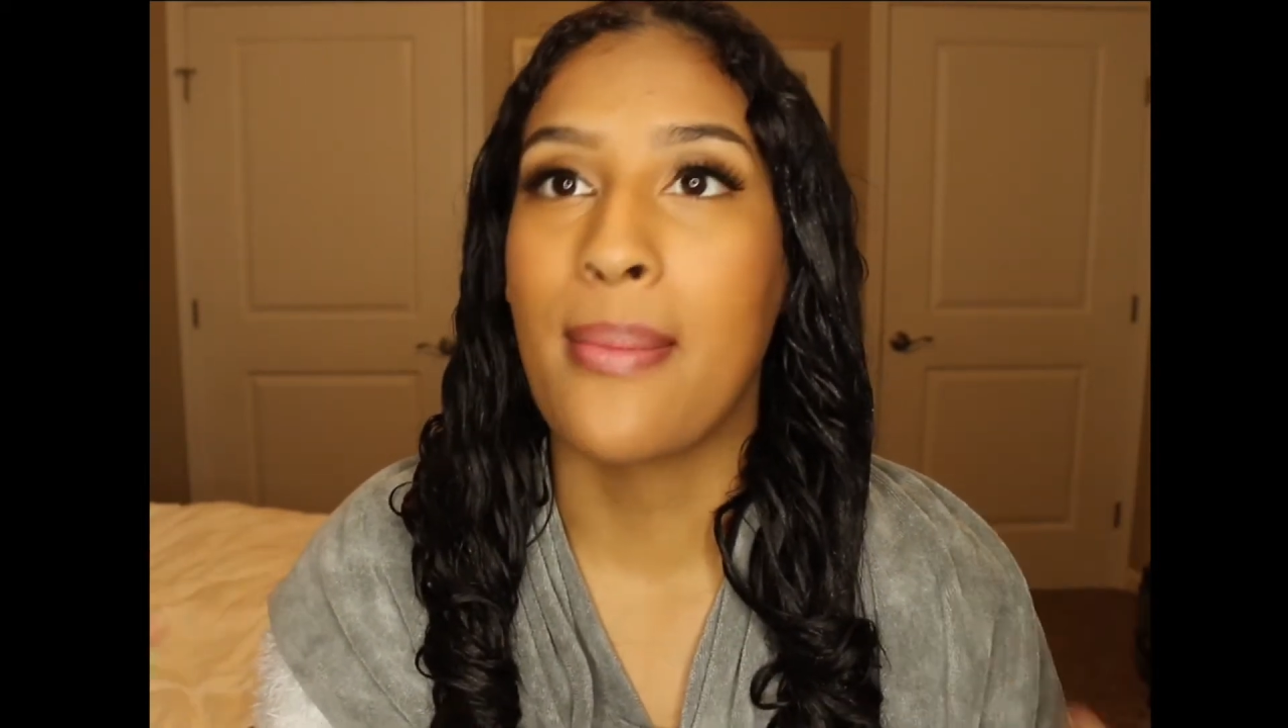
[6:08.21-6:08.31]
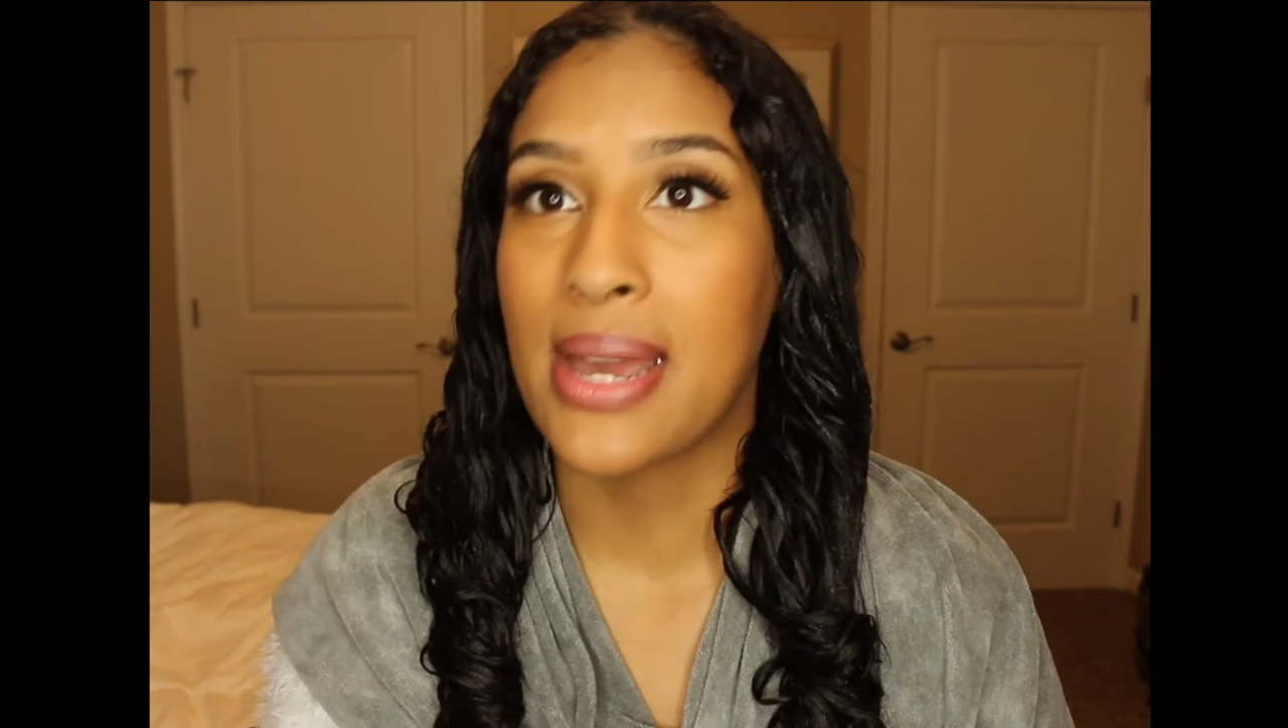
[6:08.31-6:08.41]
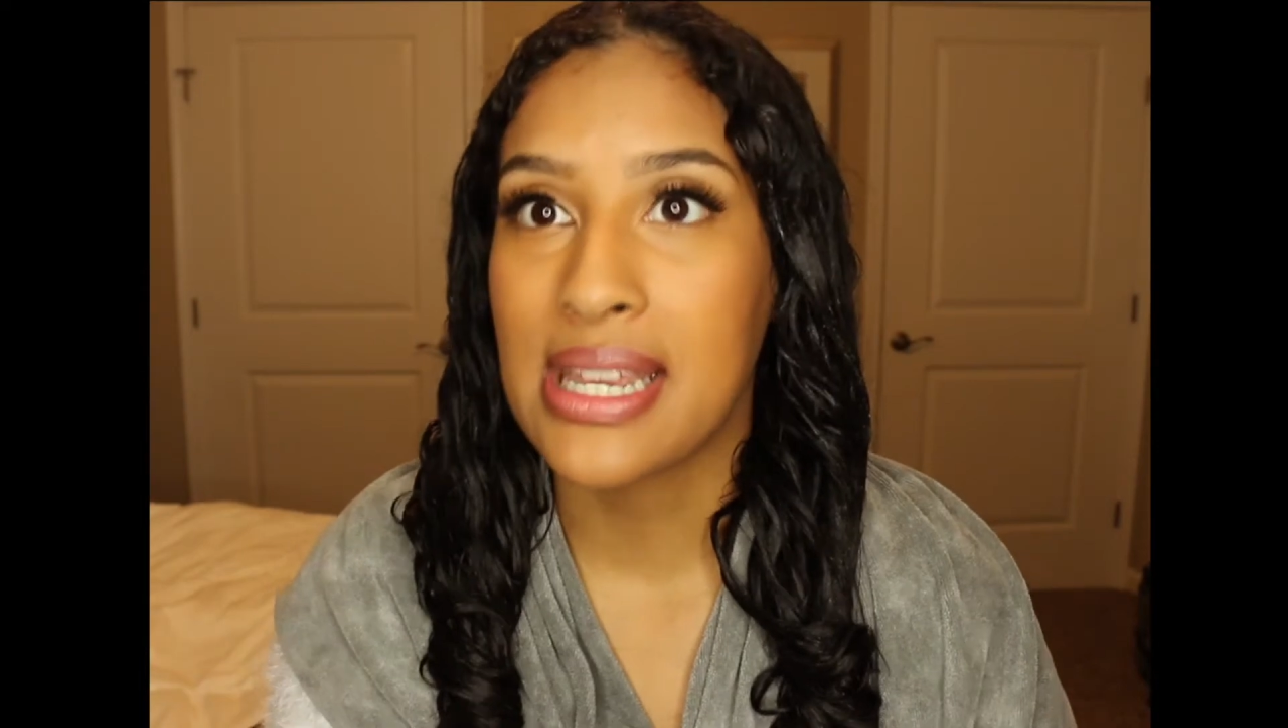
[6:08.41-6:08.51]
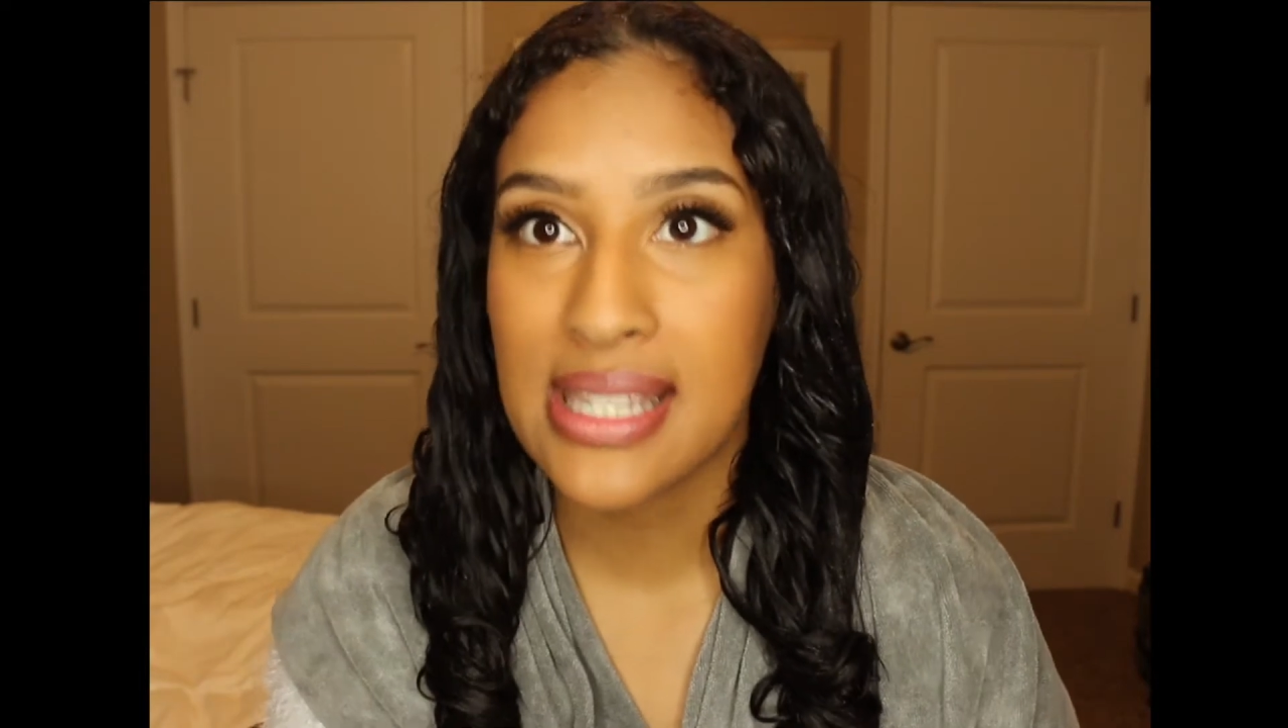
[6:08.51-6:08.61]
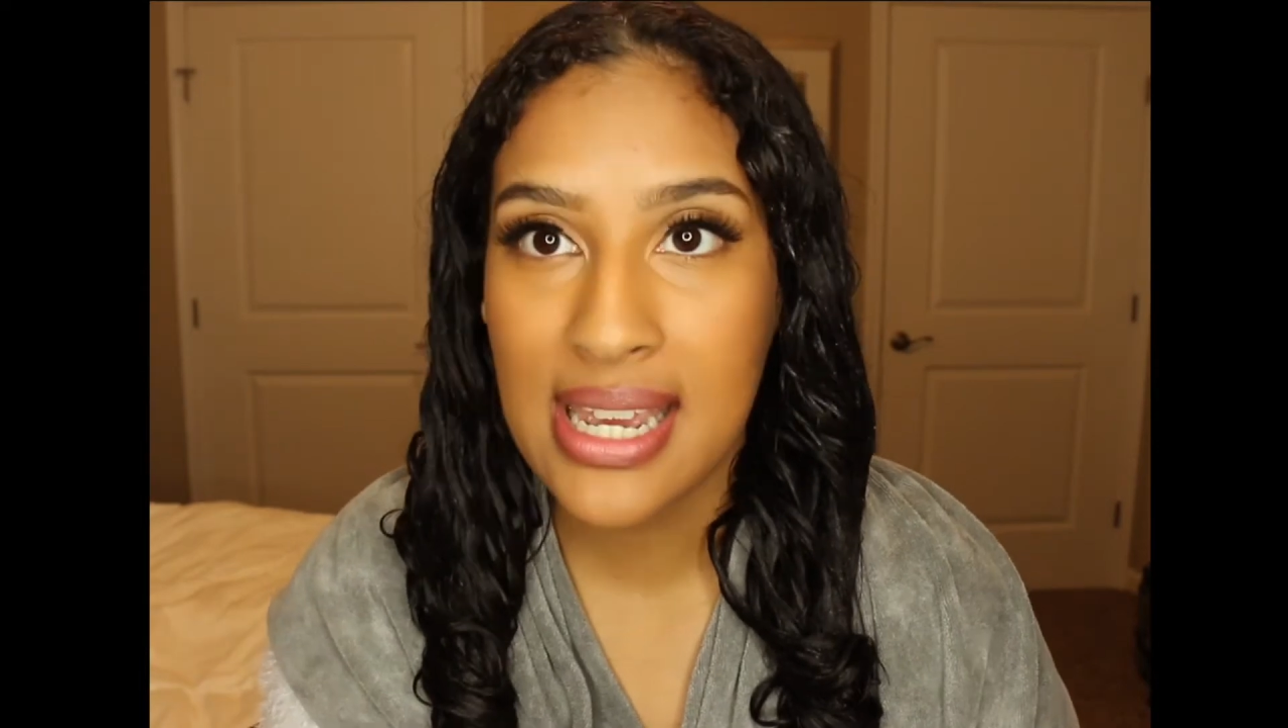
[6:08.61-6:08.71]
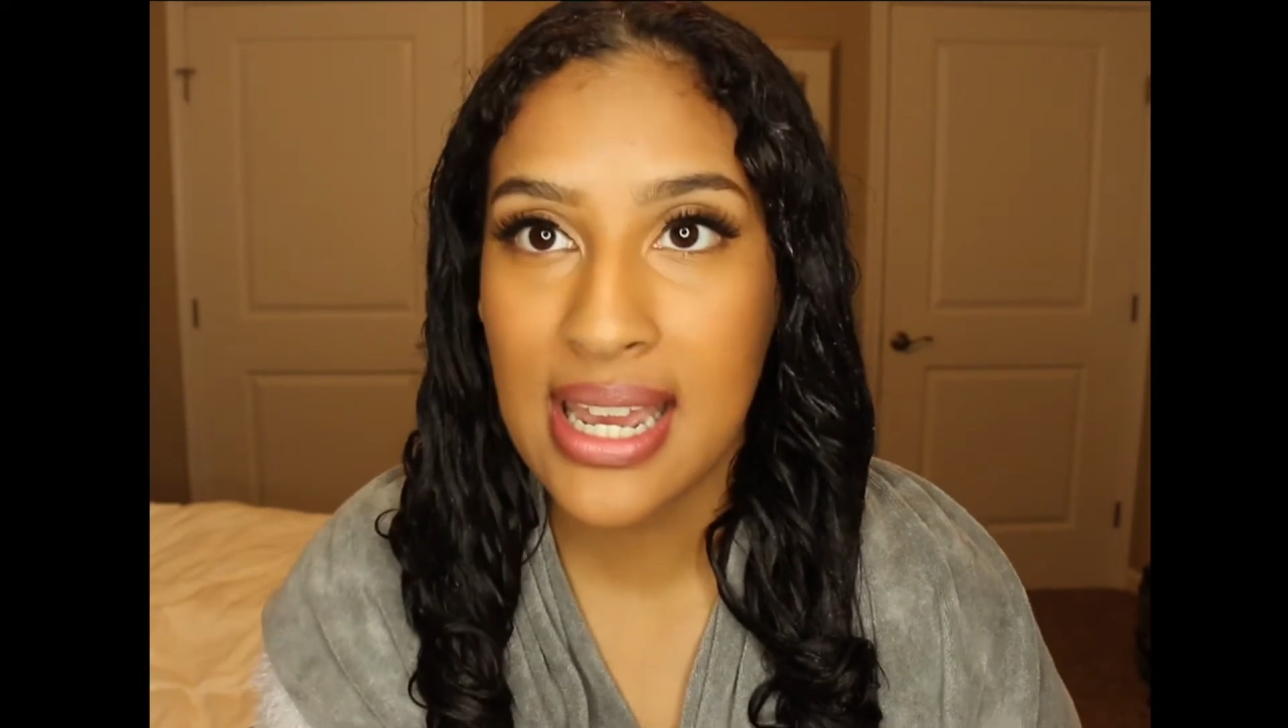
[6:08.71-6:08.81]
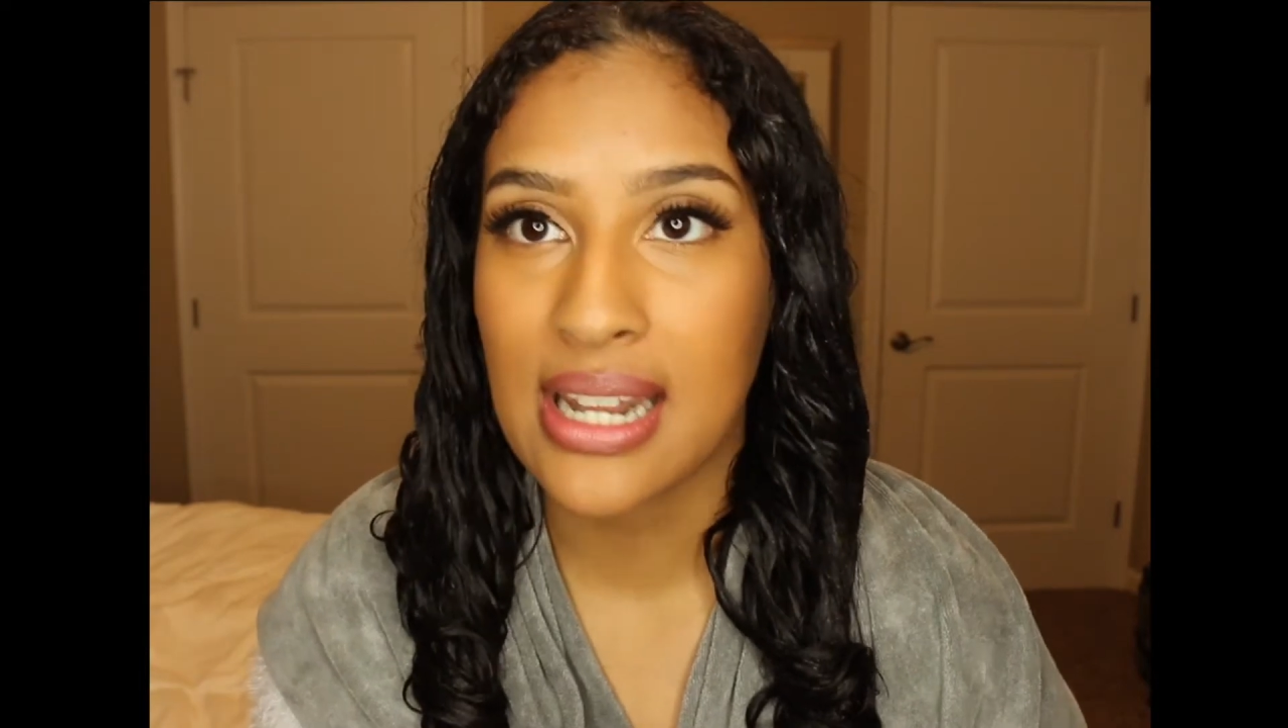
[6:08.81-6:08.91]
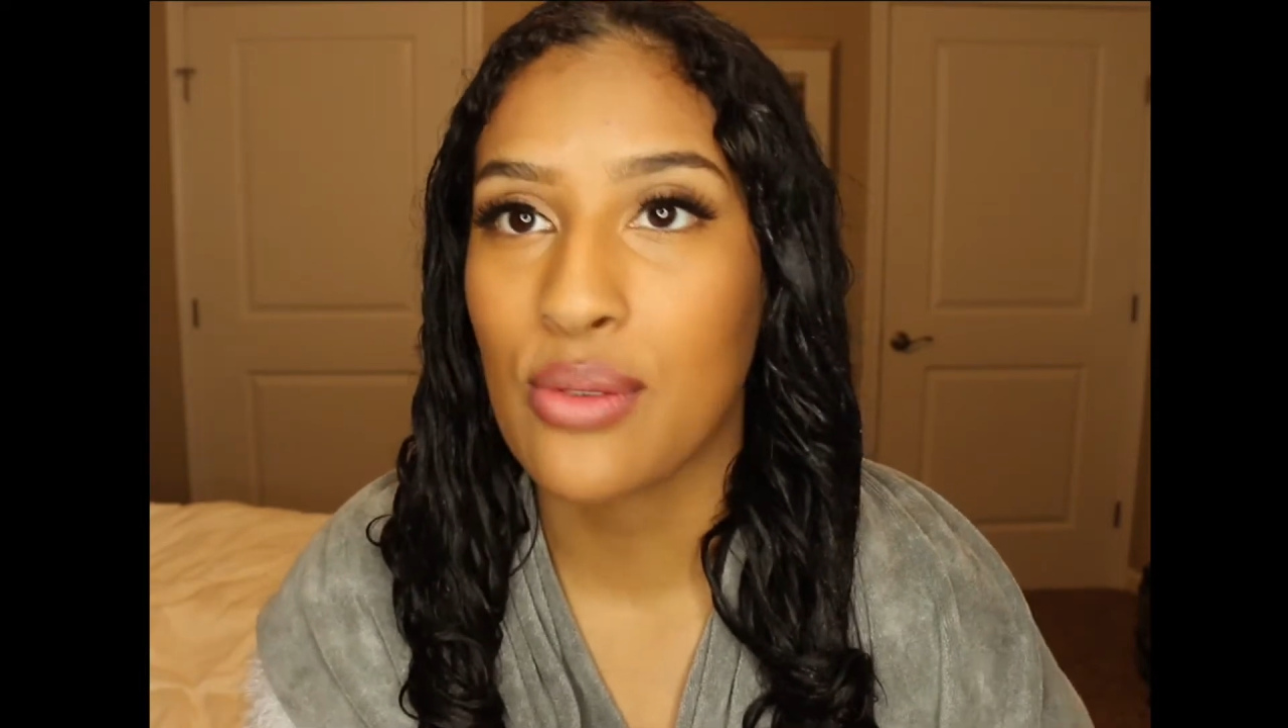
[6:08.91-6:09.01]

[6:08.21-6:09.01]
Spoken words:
amazing.